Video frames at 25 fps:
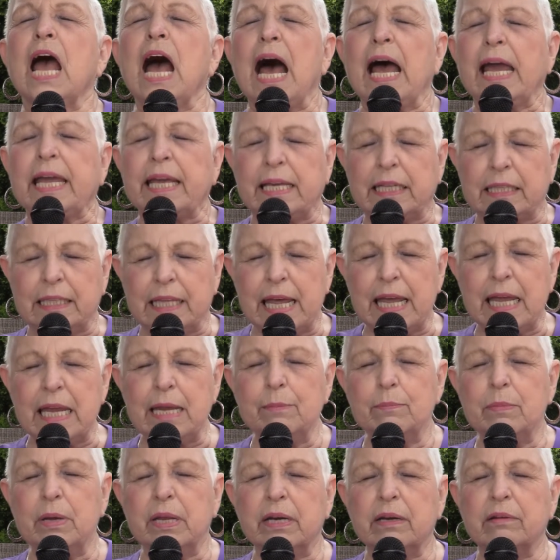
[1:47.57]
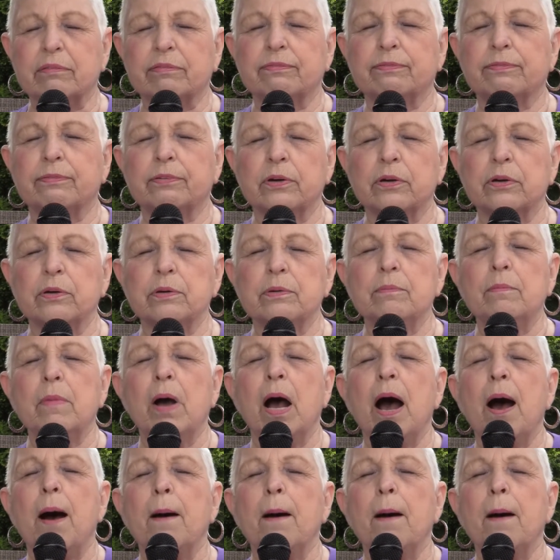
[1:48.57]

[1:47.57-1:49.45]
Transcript: I claim and affirm